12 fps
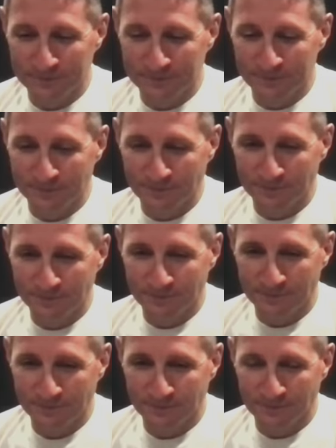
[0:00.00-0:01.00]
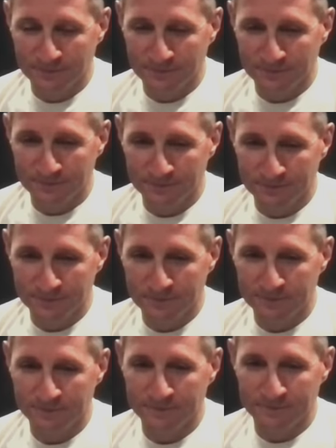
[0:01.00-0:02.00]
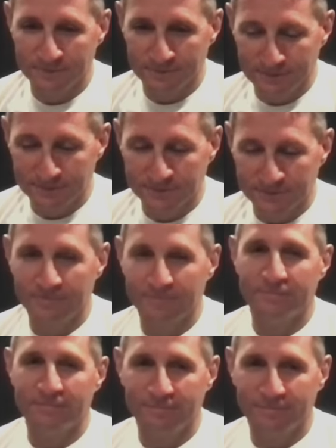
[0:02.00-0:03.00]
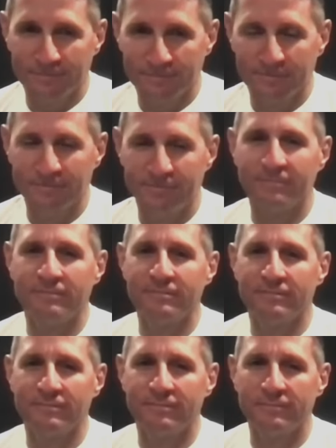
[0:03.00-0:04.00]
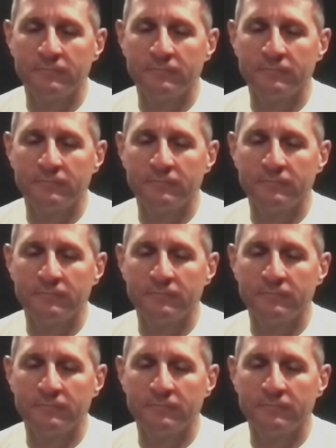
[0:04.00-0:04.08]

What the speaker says: (silent)